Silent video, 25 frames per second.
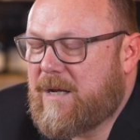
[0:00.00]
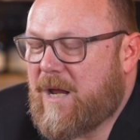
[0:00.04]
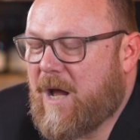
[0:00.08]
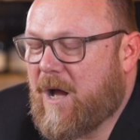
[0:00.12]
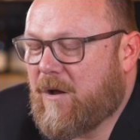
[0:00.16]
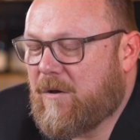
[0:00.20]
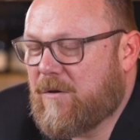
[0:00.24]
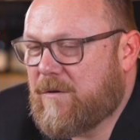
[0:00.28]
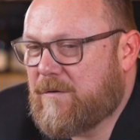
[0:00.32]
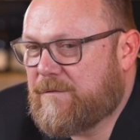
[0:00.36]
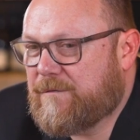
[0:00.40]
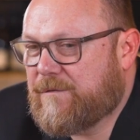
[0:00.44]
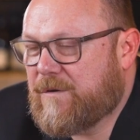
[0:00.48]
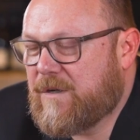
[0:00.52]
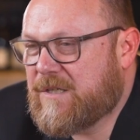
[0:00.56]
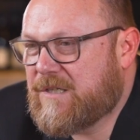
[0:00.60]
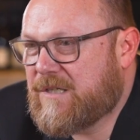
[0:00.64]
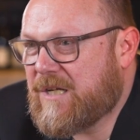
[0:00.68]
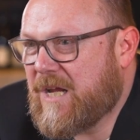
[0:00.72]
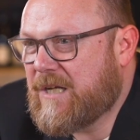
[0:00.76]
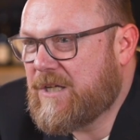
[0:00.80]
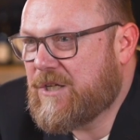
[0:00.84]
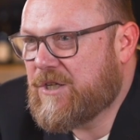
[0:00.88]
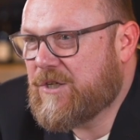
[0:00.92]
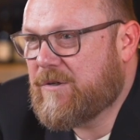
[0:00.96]
Now, for
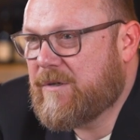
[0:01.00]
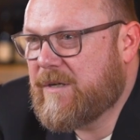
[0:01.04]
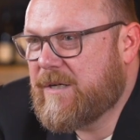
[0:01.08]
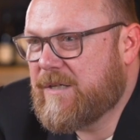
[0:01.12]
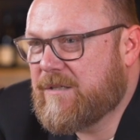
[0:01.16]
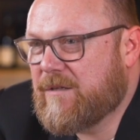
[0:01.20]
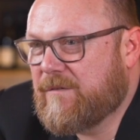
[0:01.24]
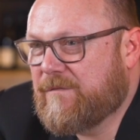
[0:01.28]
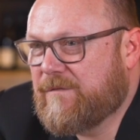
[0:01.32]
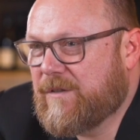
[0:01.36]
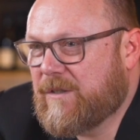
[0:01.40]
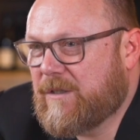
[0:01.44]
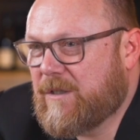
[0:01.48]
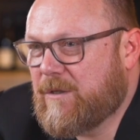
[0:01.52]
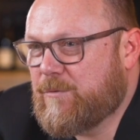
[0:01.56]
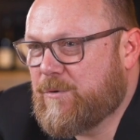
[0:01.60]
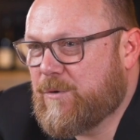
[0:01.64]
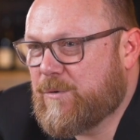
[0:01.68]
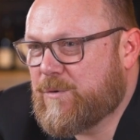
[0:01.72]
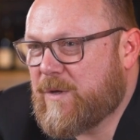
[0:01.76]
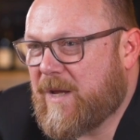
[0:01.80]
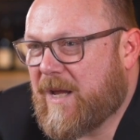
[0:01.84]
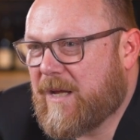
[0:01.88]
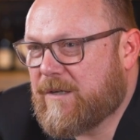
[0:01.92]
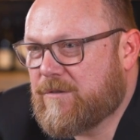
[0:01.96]
centuries, the village
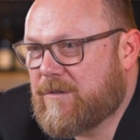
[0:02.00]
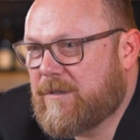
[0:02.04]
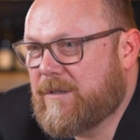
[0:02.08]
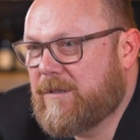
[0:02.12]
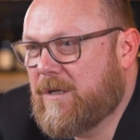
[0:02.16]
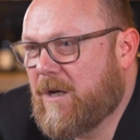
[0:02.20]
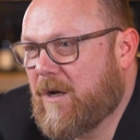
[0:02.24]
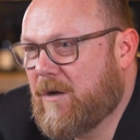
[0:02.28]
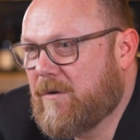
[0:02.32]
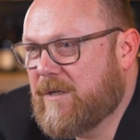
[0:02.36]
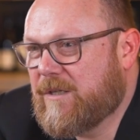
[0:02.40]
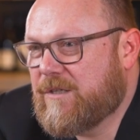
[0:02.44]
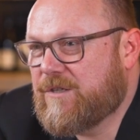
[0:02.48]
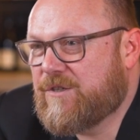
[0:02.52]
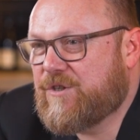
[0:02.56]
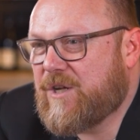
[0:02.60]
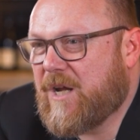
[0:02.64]
was actually known as